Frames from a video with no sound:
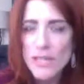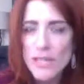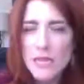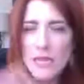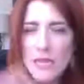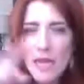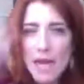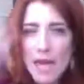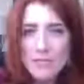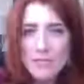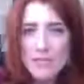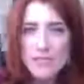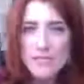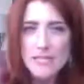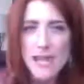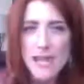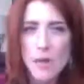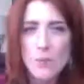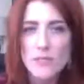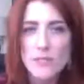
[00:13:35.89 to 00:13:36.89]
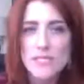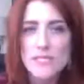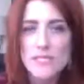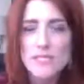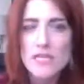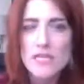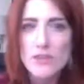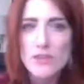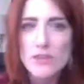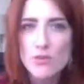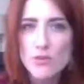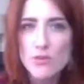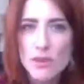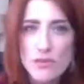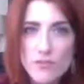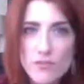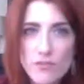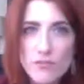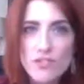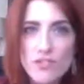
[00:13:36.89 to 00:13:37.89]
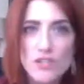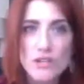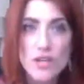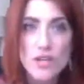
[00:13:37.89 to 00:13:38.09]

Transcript: A lot of it is how we see it through our filter.